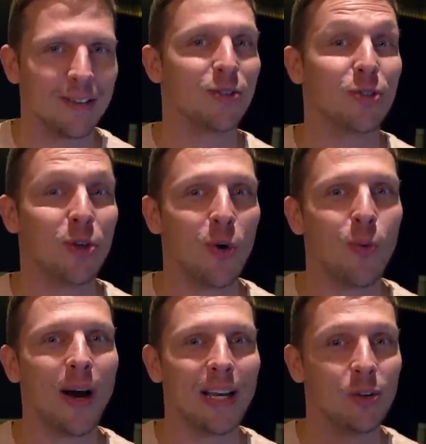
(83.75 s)
There is no
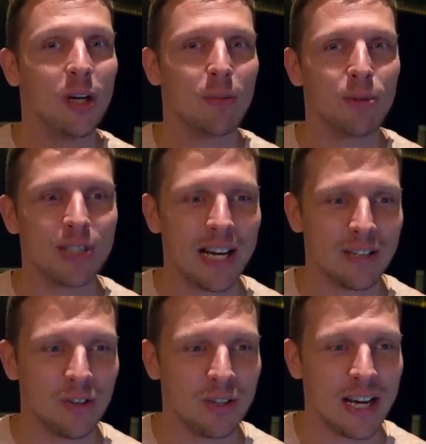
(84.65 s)
way. You got to
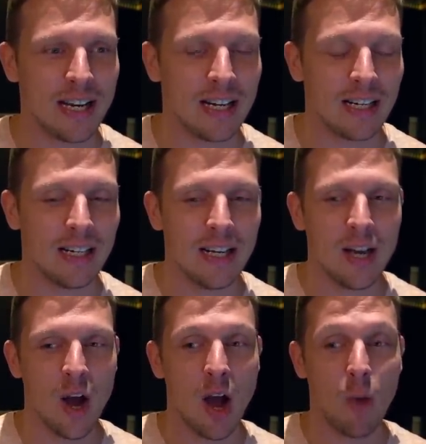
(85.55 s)
protect your data
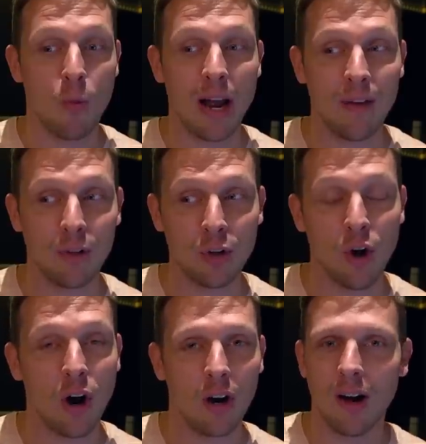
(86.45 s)
wherever you
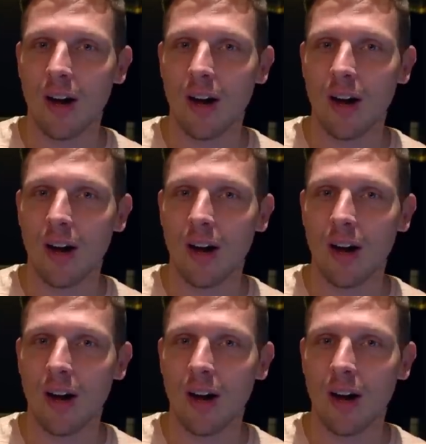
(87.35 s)
are.